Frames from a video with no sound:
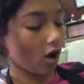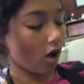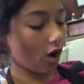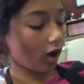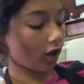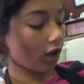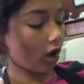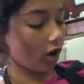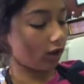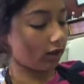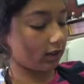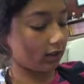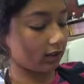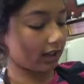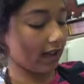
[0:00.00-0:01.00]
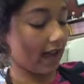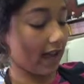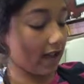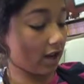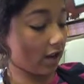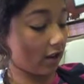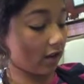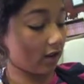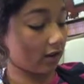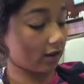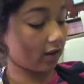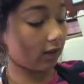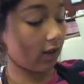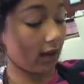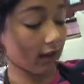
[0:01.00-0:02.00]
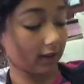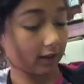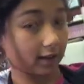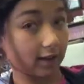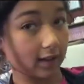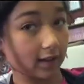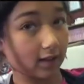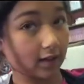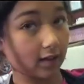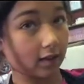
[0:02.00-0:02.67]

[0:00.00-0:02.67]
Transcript: are the air, the lungs.